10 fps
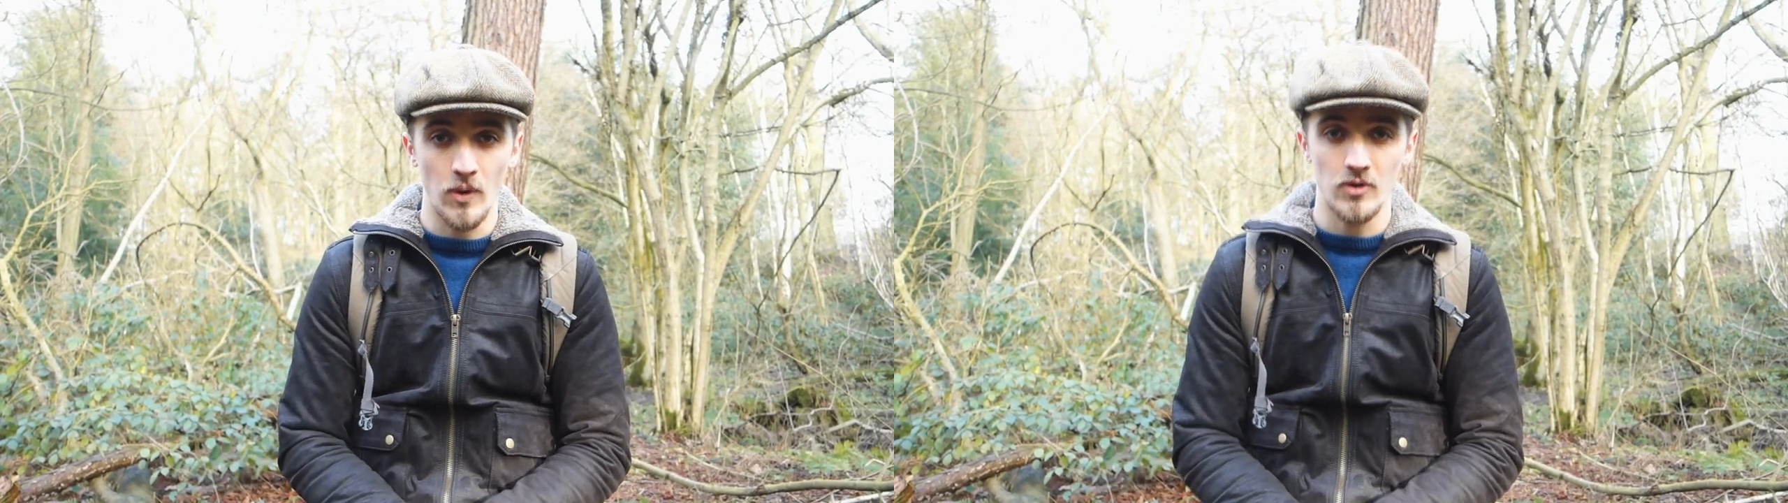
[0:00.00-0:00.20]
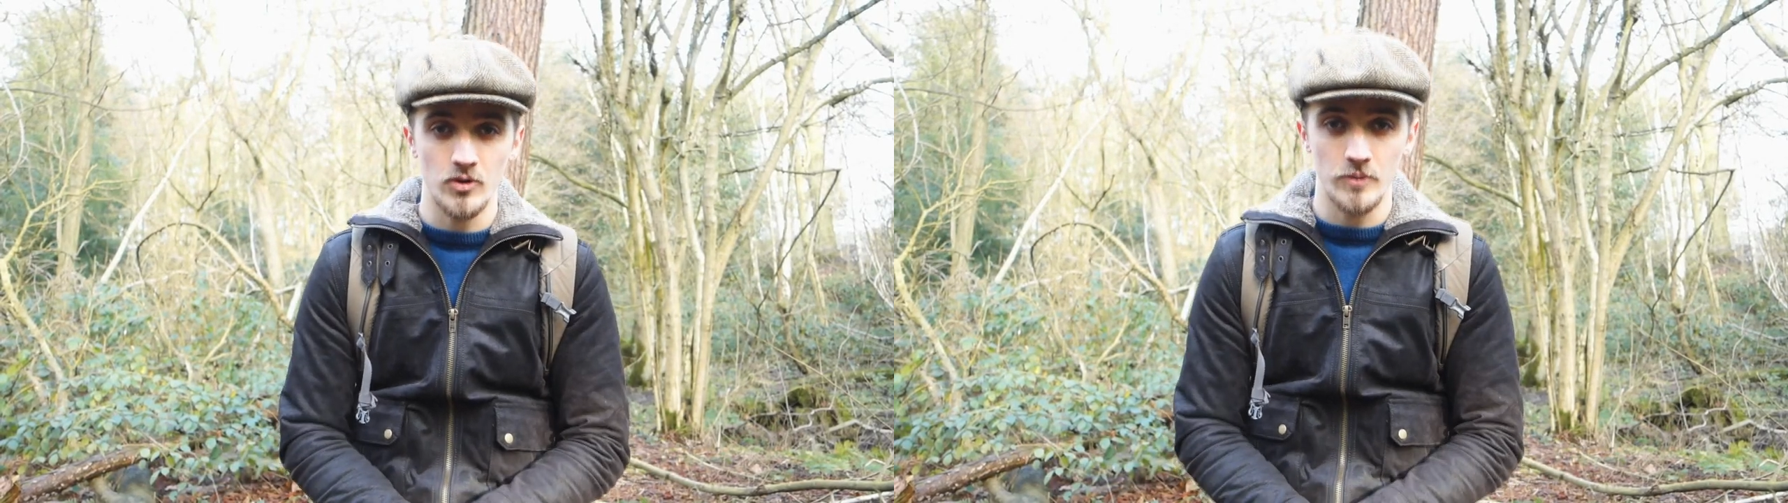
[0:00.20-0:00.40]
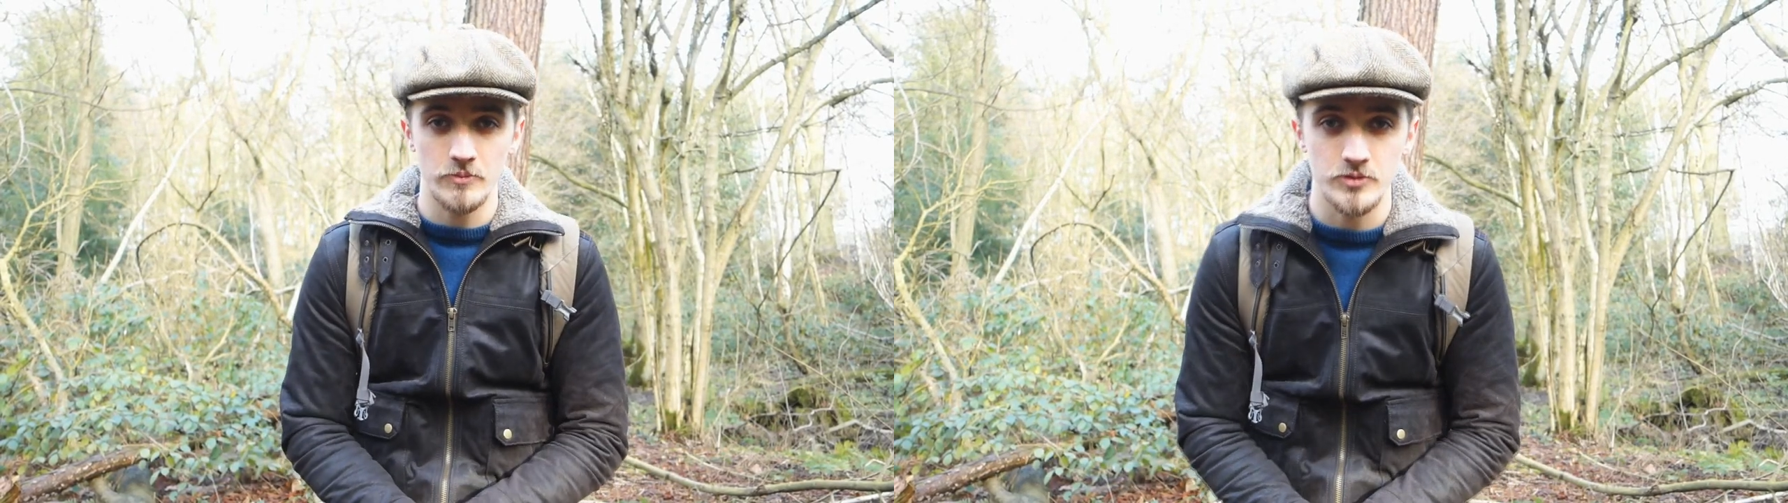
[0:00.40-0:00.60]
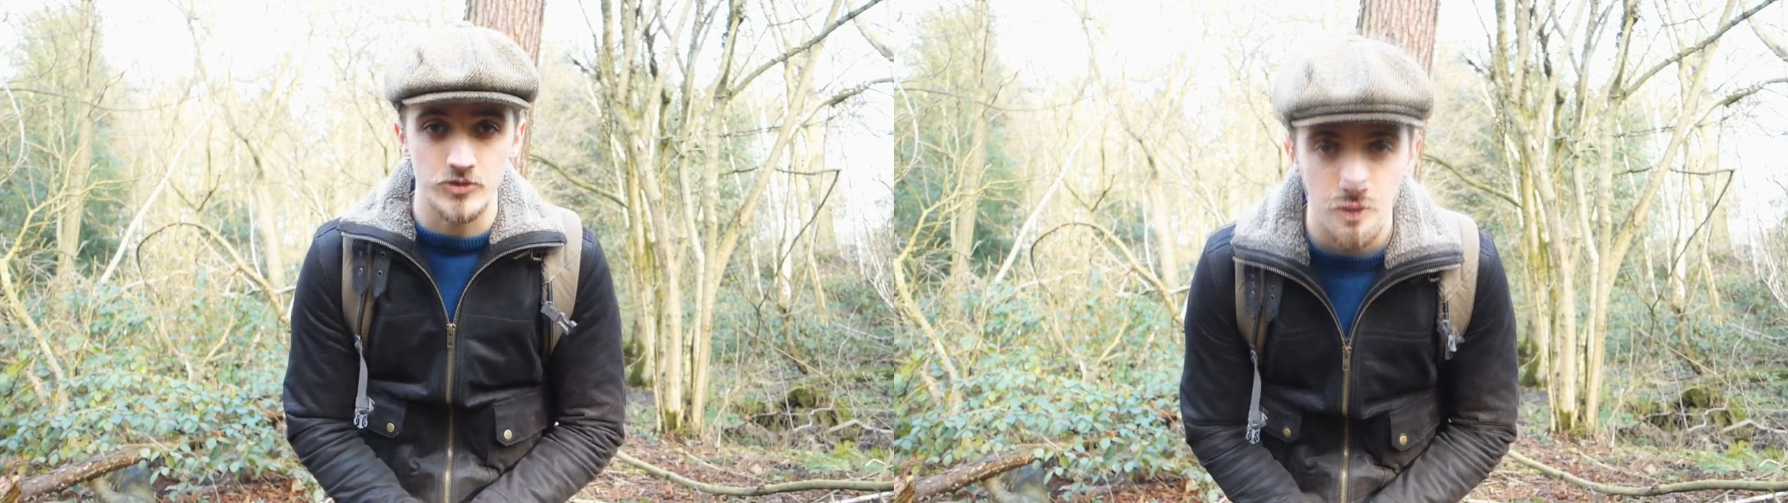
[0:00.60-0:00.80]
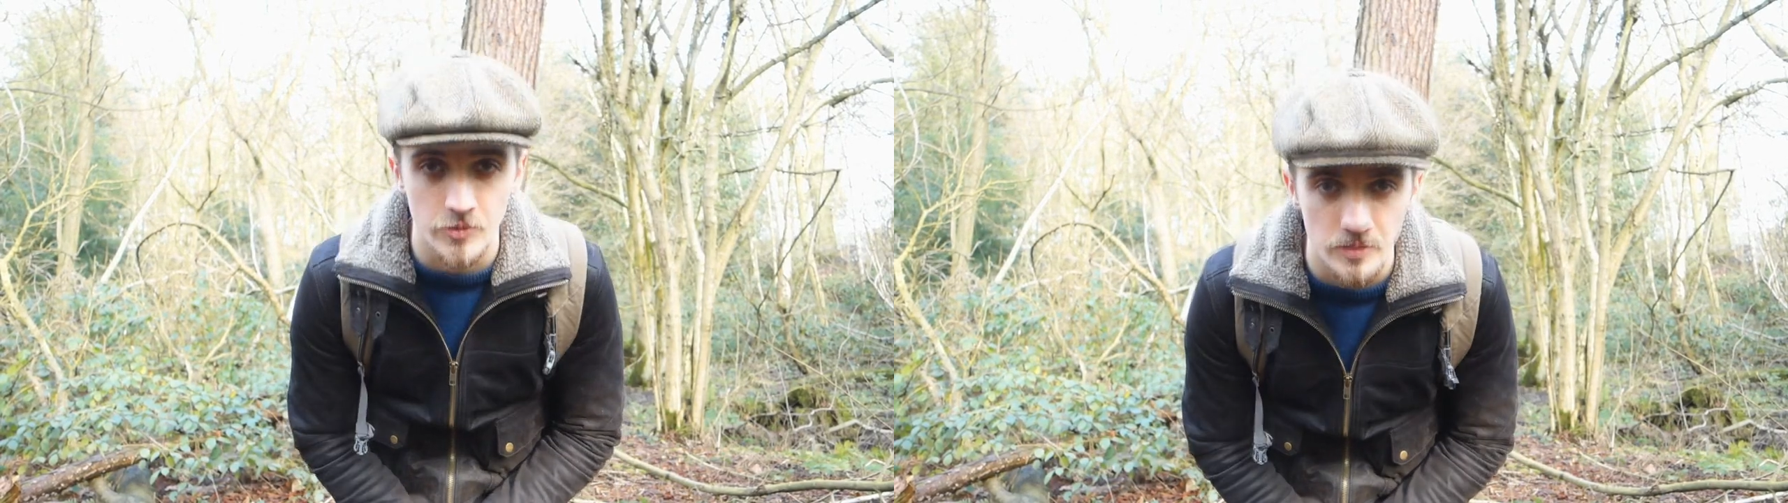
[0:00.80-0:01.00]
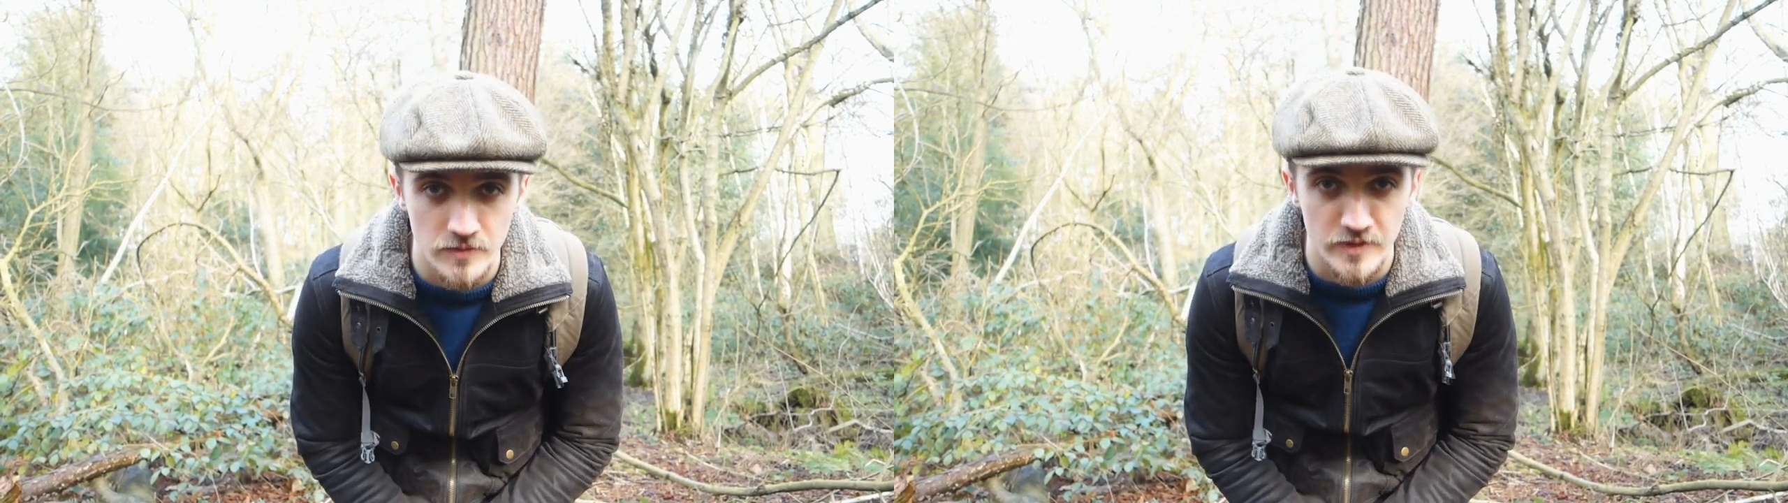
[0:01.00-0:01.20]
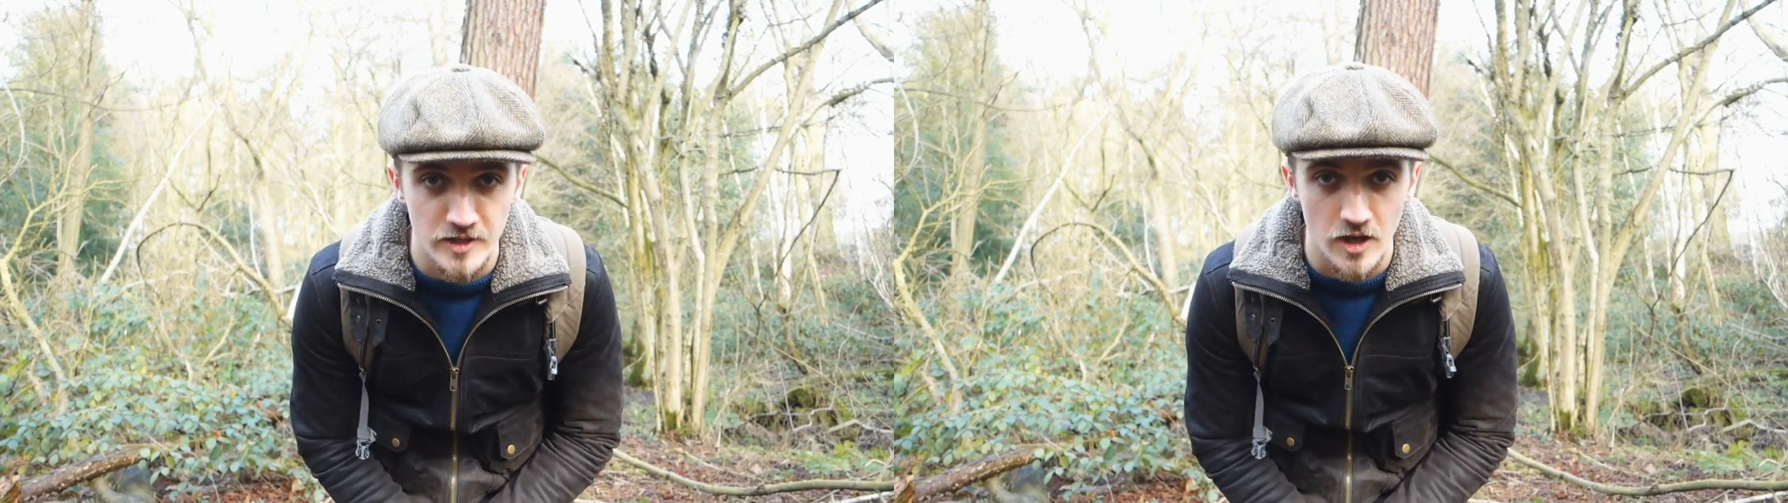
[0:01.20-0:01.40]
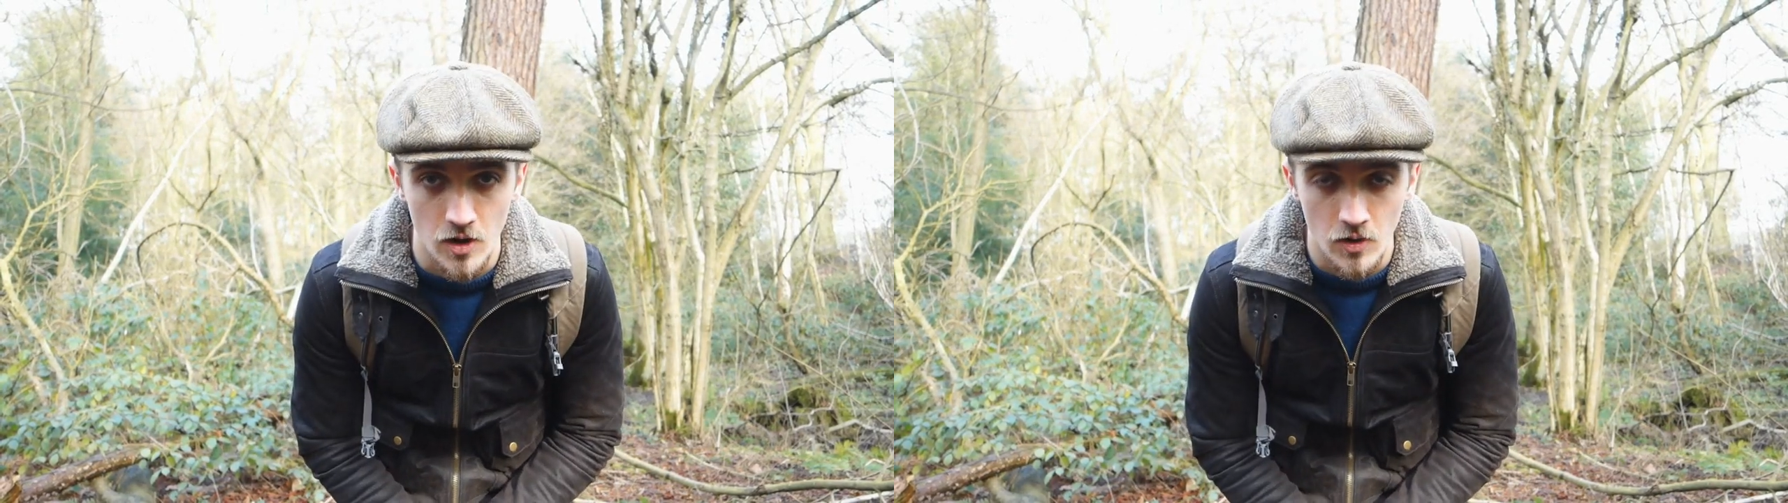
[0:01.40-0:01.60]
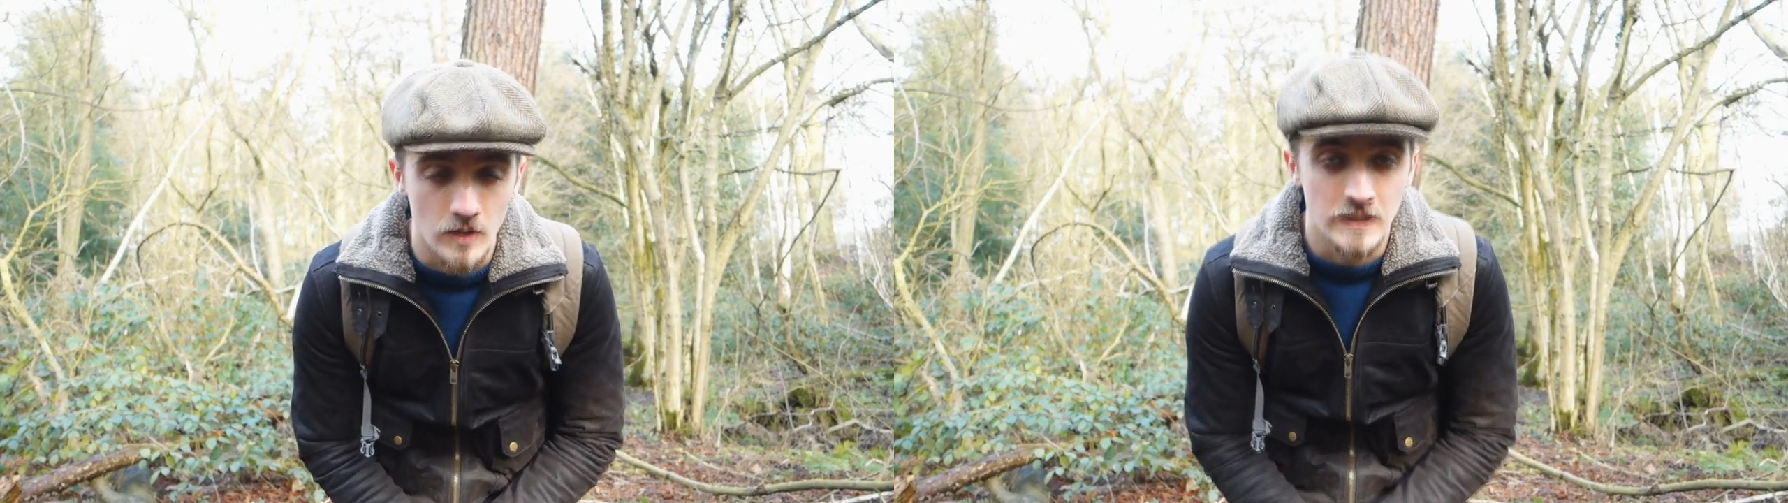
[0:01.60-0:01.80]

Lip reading: welcome to another video.